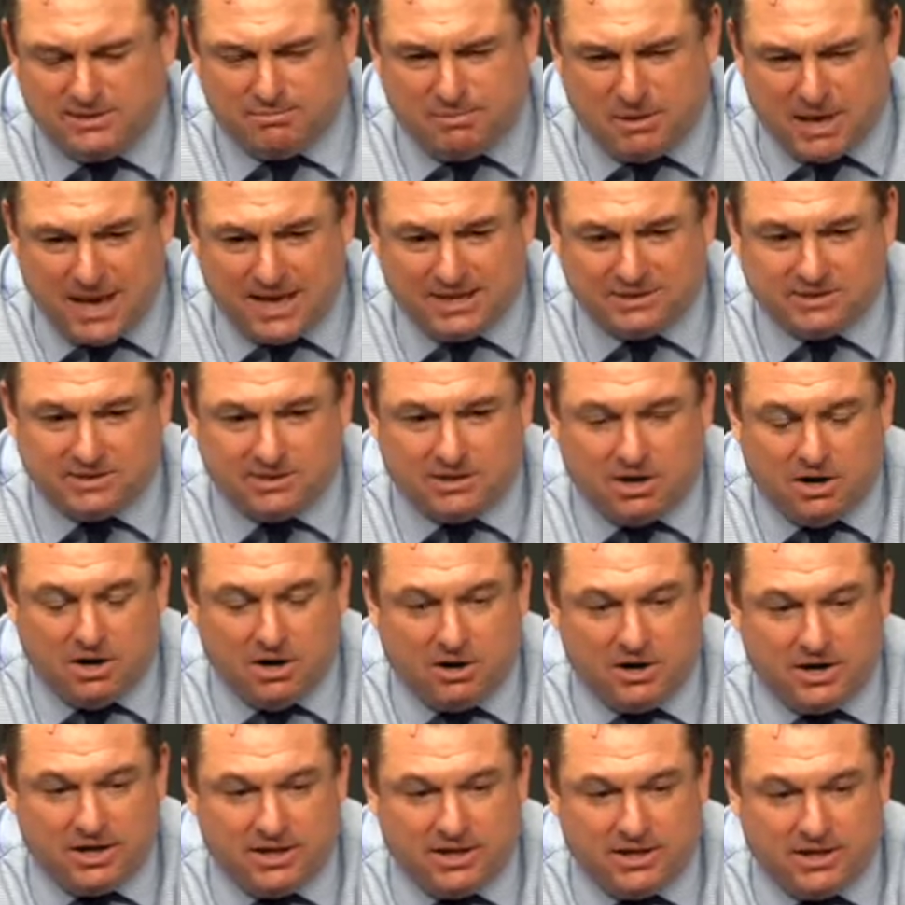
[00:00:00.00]
He passed it
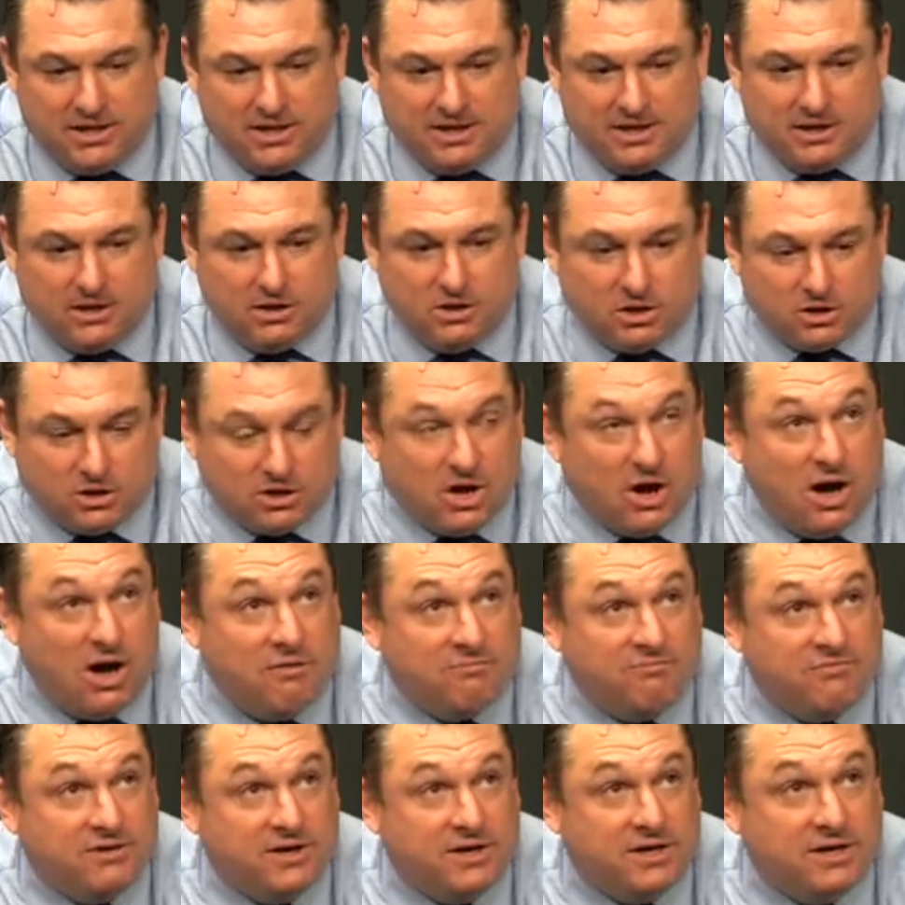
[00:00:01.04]
hard. He, he looked
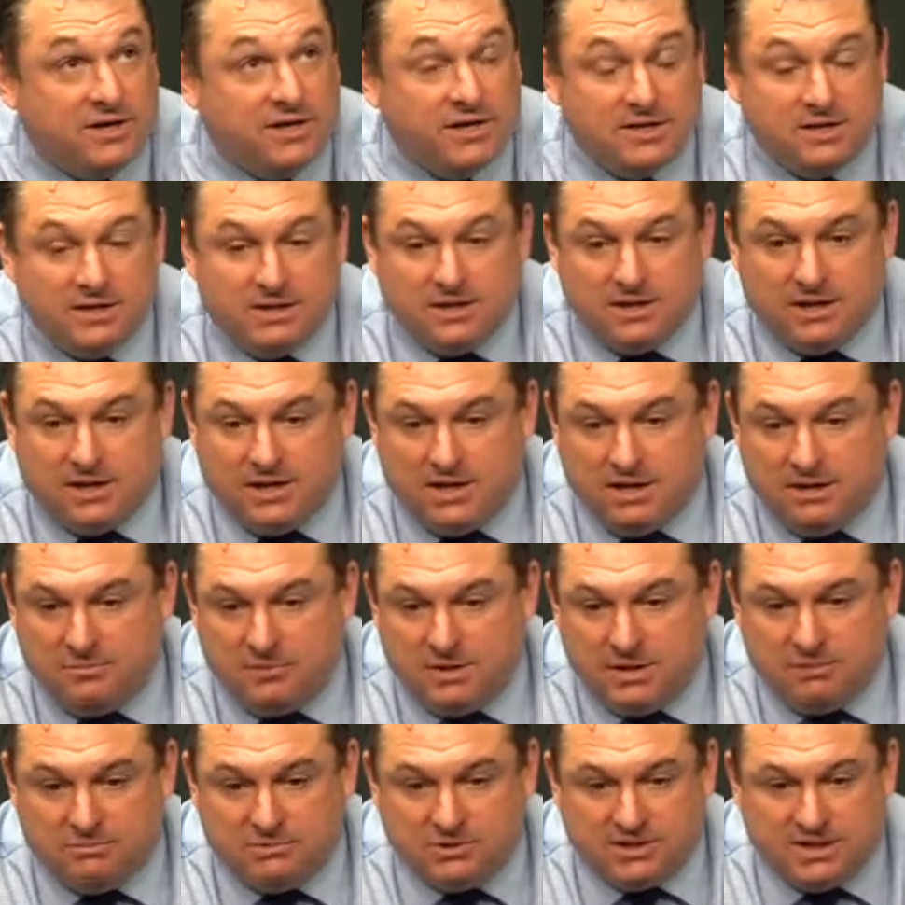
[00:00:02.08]
confident,
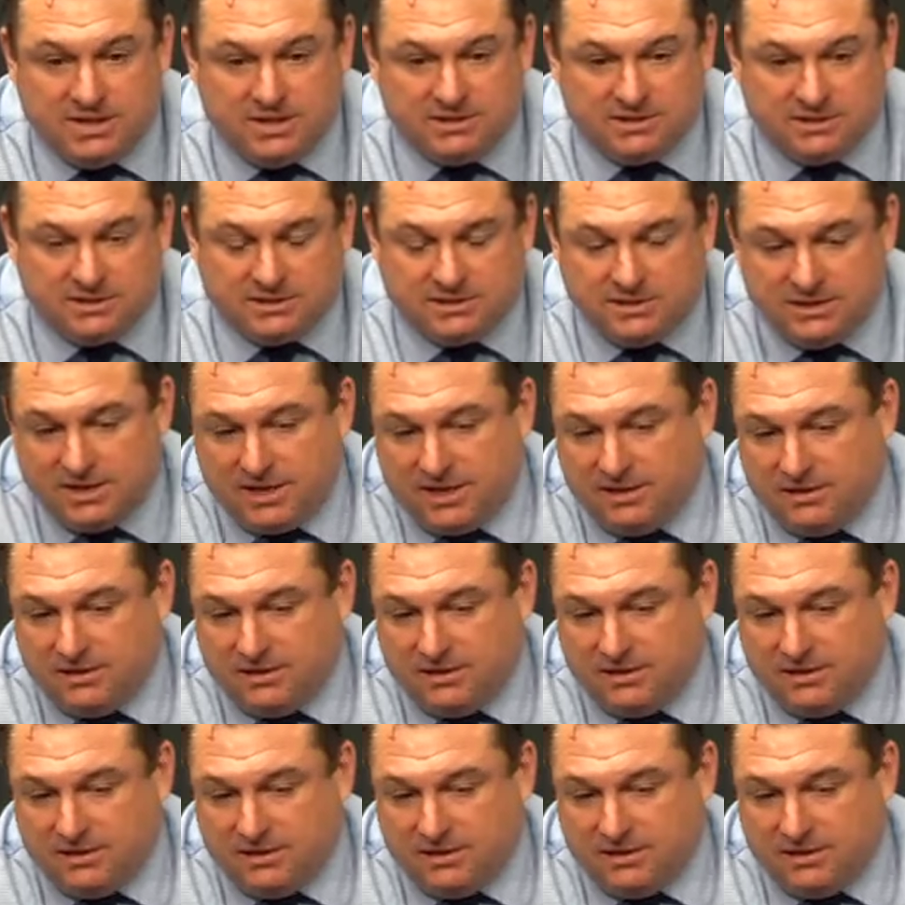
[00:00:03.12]
um, and it was nice to see.